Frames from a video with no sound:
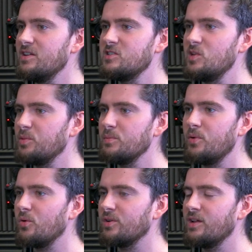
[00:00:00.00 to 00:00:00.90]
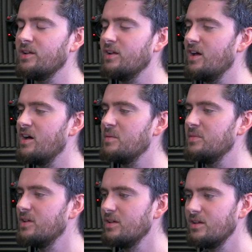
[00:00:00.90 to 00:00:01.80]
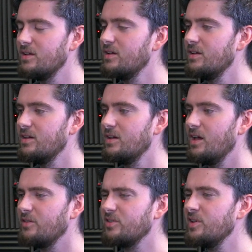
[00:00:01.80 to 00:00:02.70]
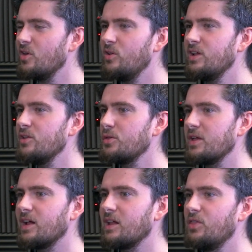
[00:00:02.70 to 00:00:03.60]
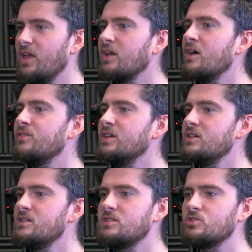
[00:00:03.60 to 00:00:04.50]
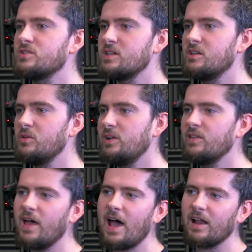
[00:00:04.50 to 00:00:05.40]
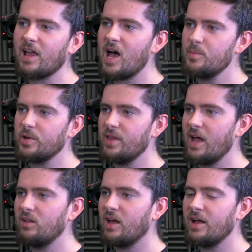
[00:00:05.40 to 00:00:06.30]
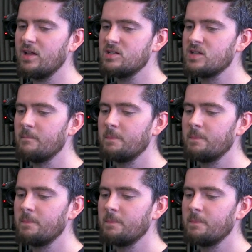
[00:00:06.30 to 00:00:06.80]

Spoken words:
is super important. And really, the only other thing I can think of is just including in the ad copy or the headlines